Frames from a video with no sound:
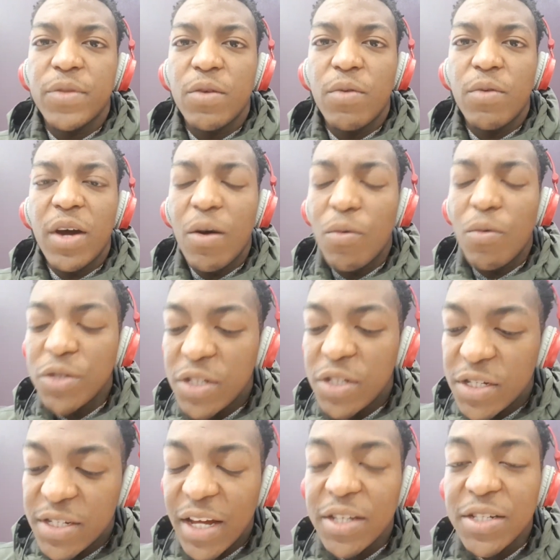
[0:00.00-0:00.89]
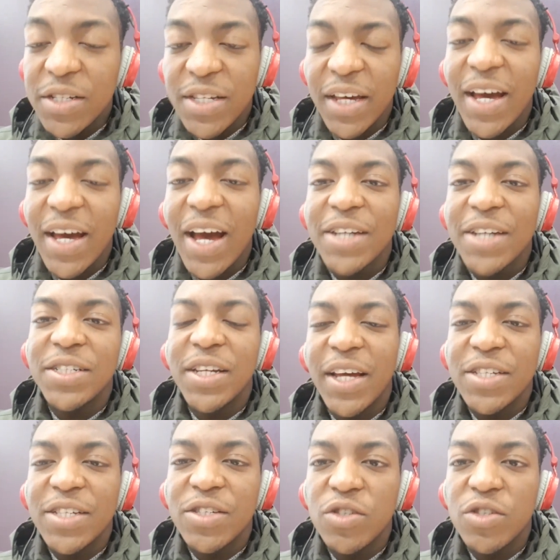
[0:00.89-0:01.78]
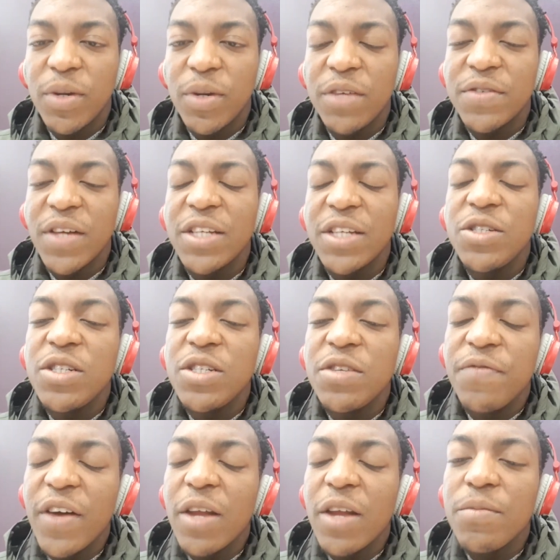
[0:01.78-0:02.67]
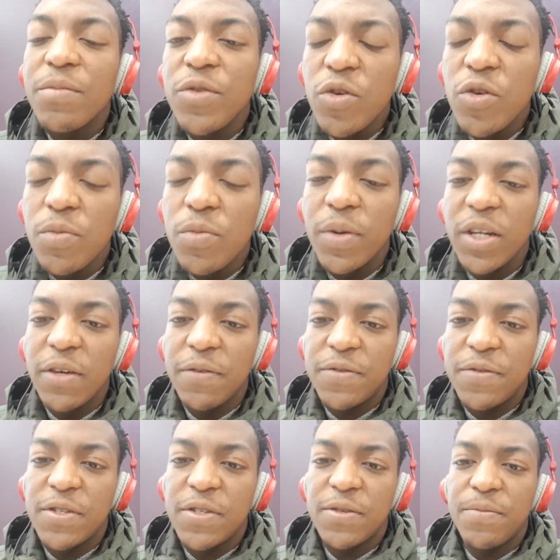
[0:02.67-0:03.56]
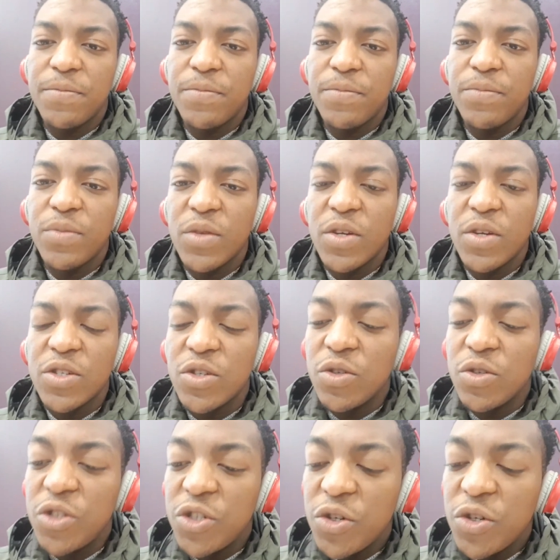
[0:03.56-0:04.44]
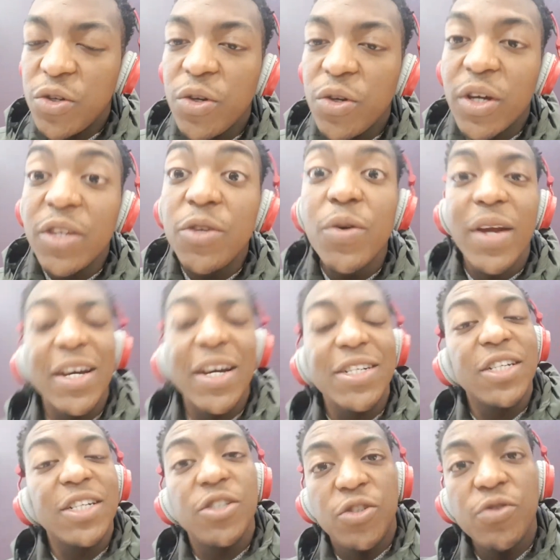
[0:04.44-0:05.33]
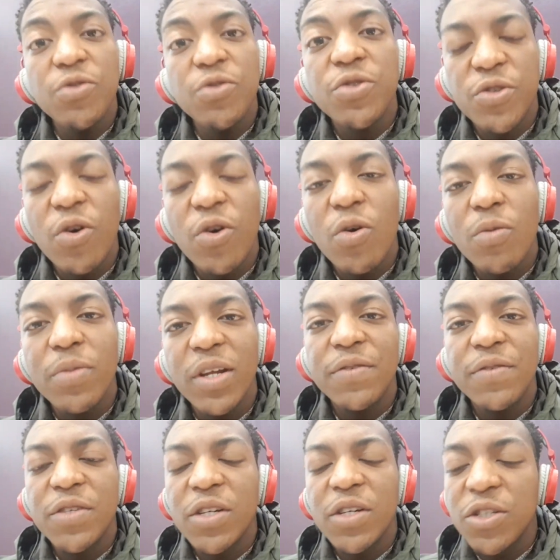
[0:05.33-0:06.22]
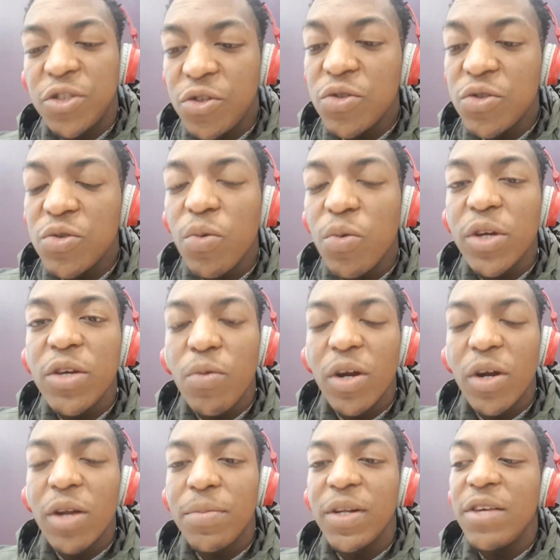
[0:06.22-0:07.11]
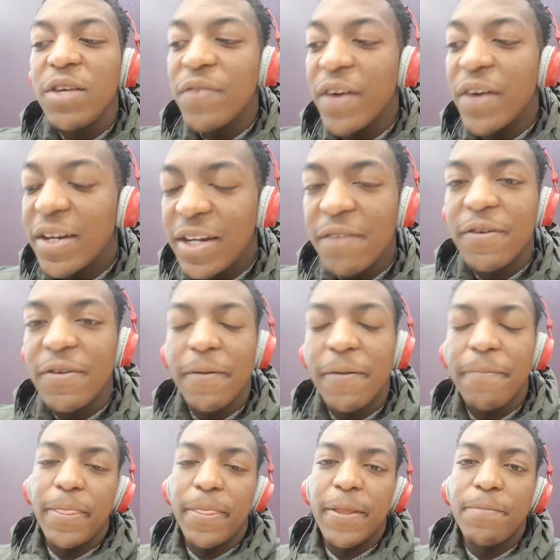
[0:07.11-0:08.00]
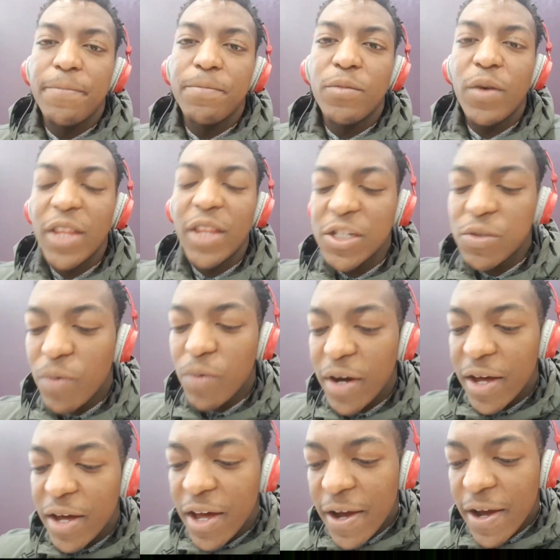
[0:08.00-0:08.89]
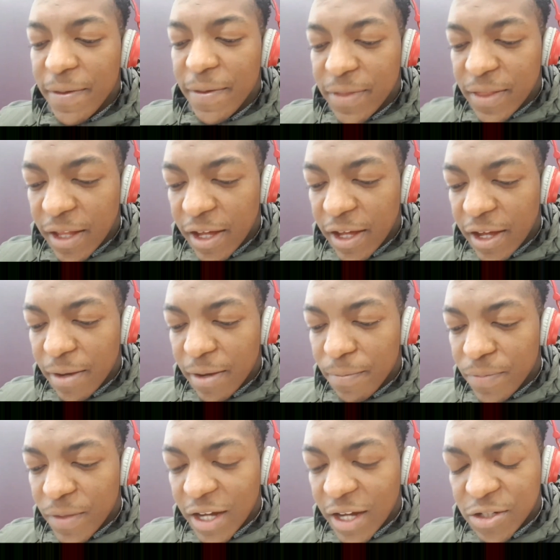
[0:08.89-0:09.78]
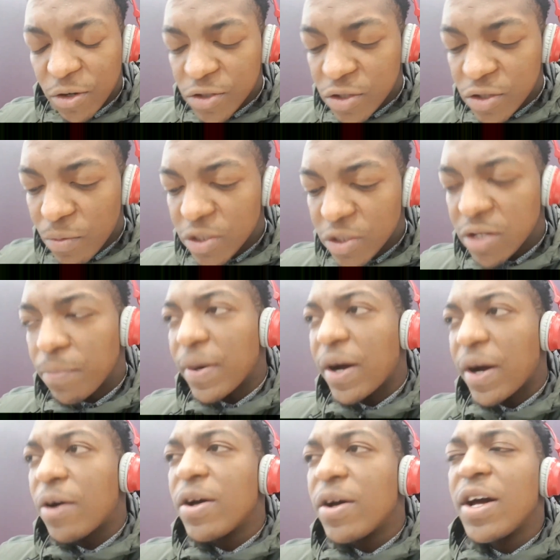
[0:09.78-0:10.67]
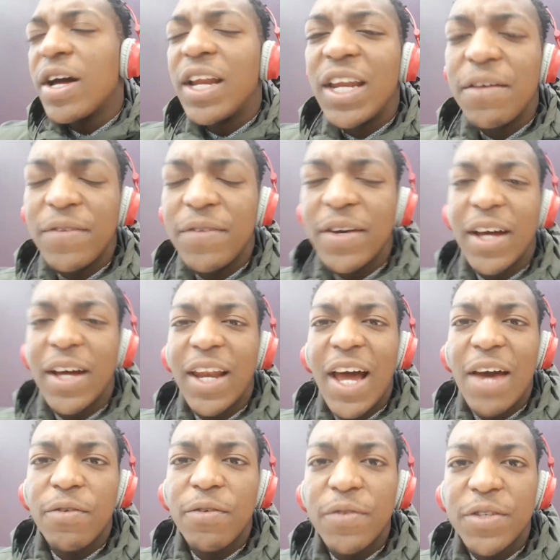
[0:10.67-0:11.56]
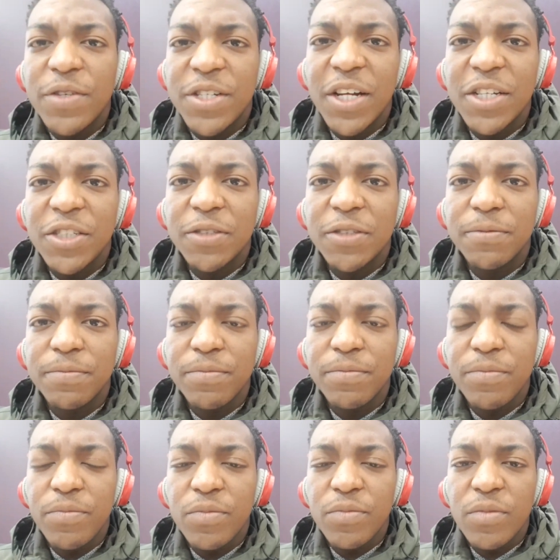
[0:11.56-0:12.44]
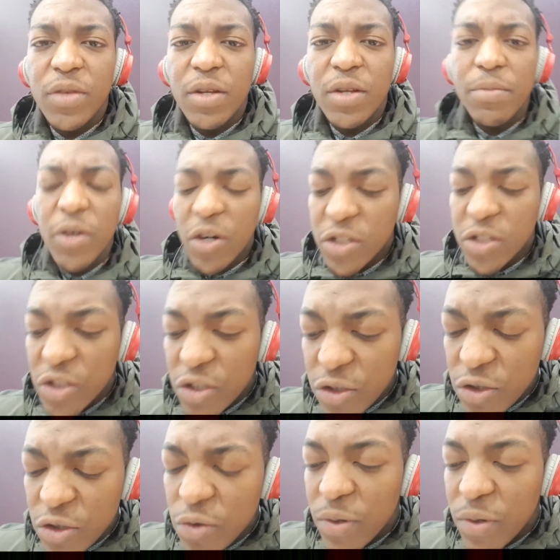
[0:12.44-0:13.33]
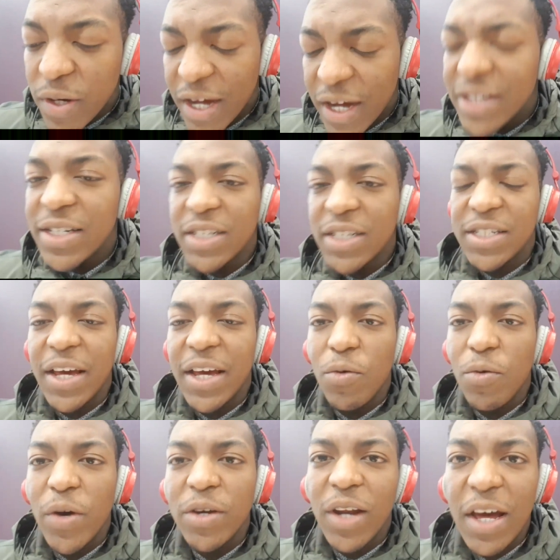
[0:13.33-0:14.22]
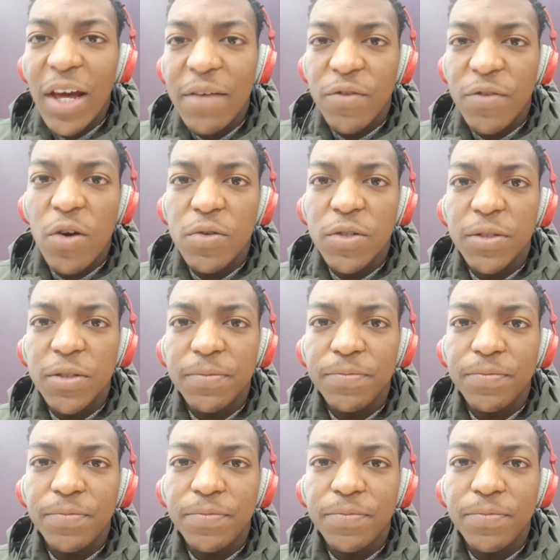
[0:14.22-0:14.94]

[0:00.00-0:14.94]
Right? And once you decide, you take action against those beliefs and you develop new beliefs. So you can actually choose your own beliefs. You can choose what you want to believe and live it. Right? That's why I talk so much about living a life of intention, because you can dictate where your life goes.